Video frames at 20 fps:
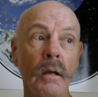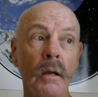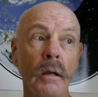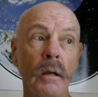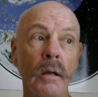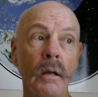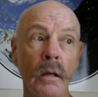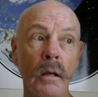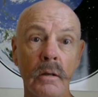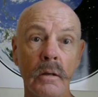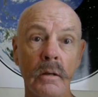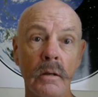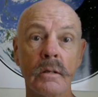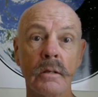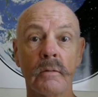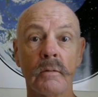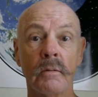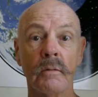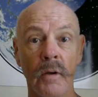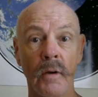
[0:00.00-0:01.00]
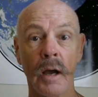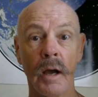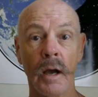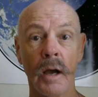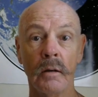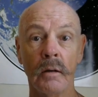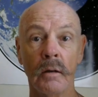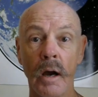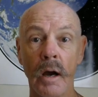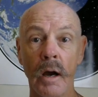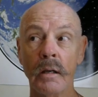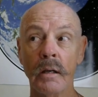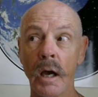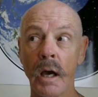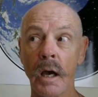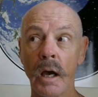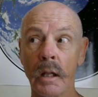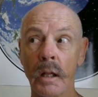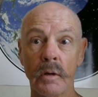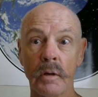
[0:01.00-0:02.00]
is, in fact, 9
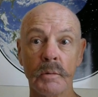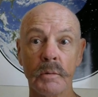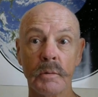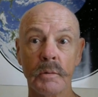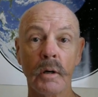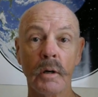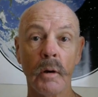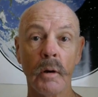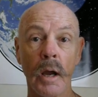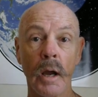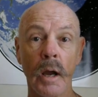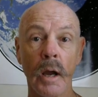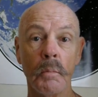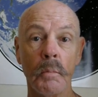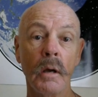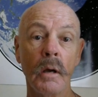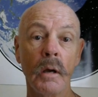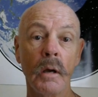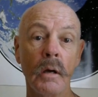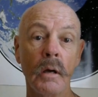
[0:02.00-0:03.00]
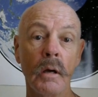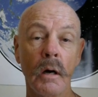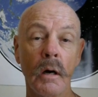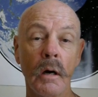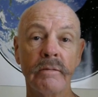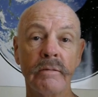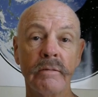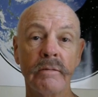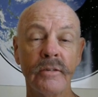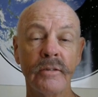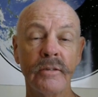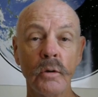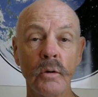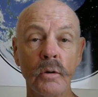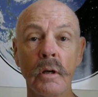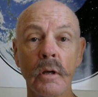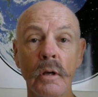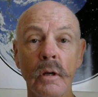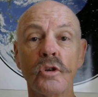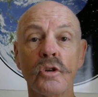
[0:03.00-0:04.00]
calories per gram of
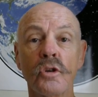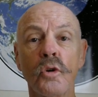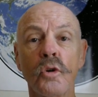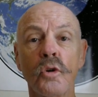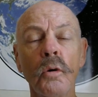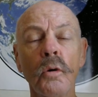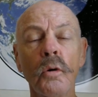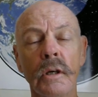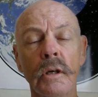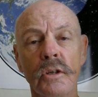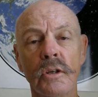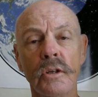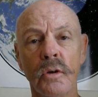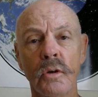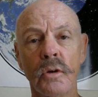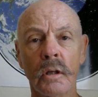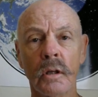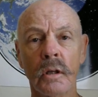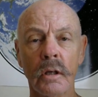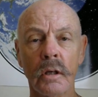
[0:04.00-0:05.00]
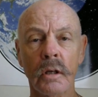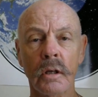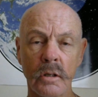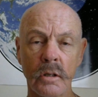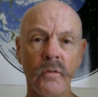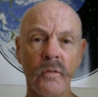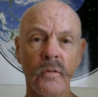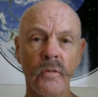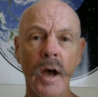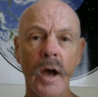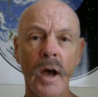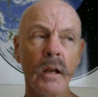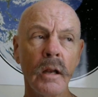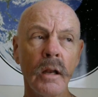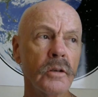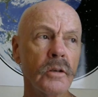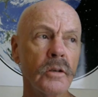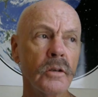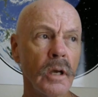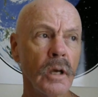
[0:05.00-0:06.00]
food storage. You could look at your fat
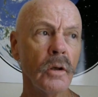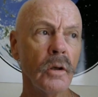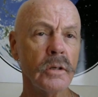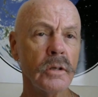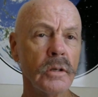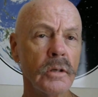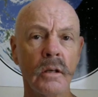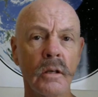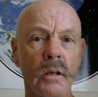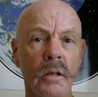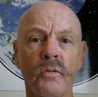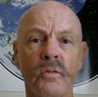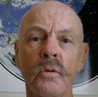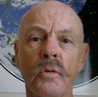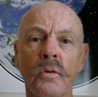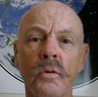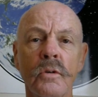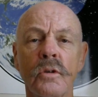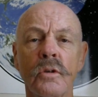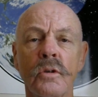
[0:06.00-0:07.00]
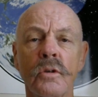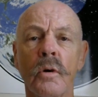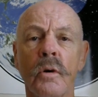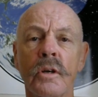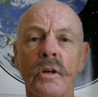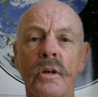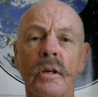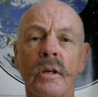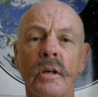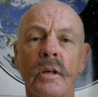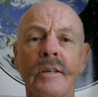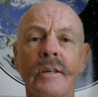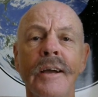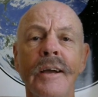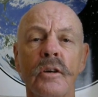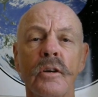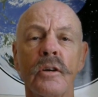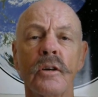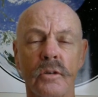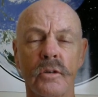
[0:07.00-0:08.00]
cells as food storage
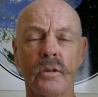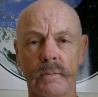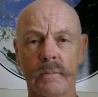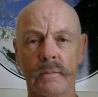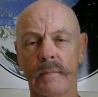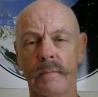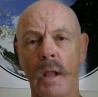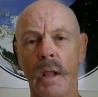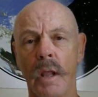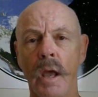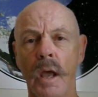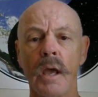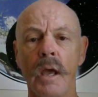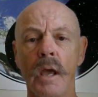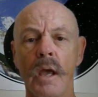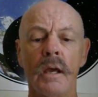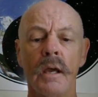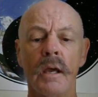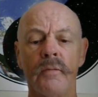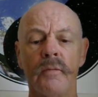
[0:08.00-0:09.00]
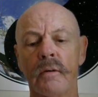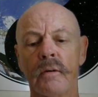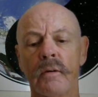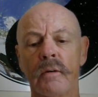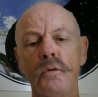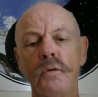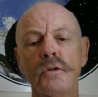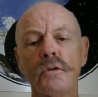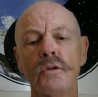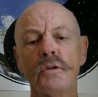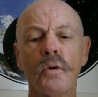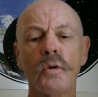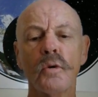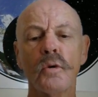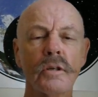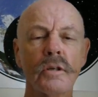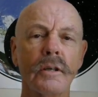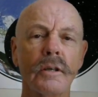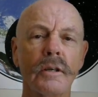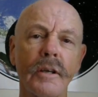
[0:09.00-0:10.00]
containers. If your food
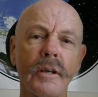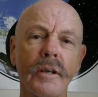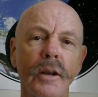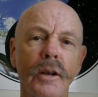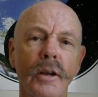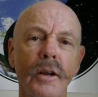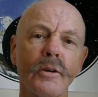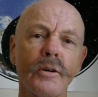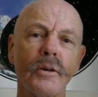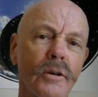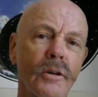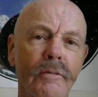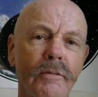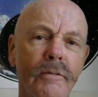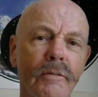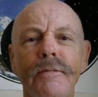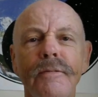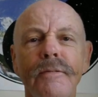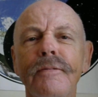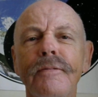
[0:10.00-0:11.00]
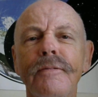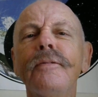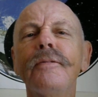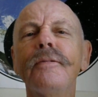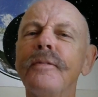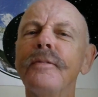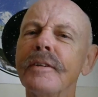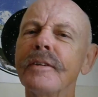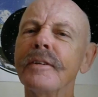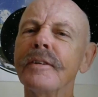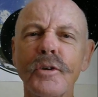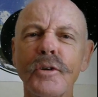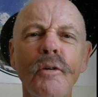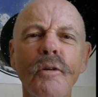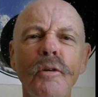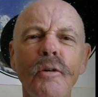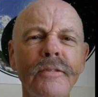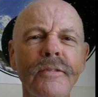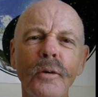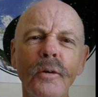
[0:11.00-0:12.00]
storage containers are
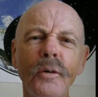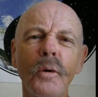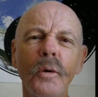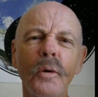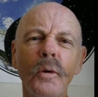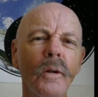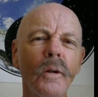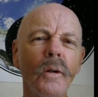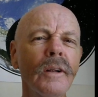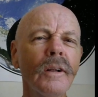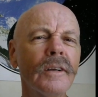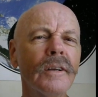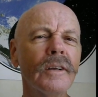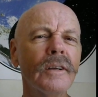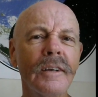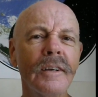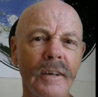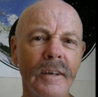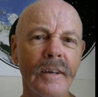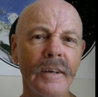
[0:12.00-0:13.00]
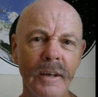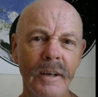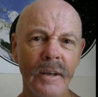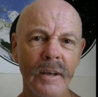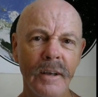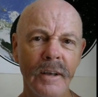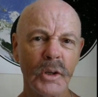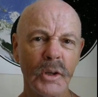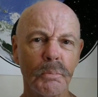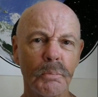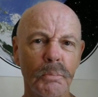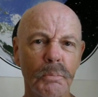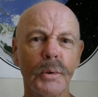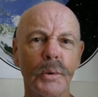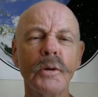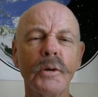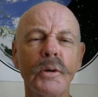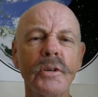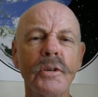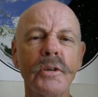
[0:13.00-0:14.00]
so full that they're
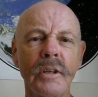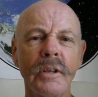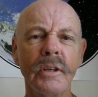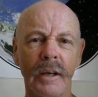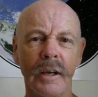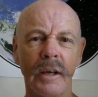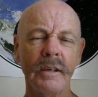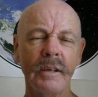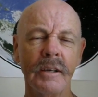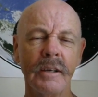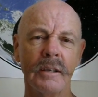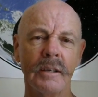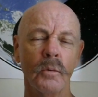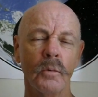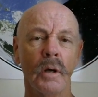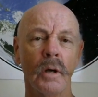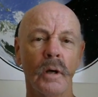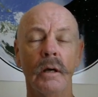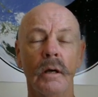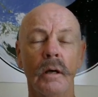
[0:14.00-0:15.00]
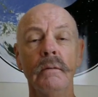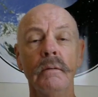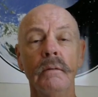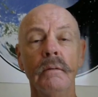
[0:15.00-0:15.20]
bursting, well,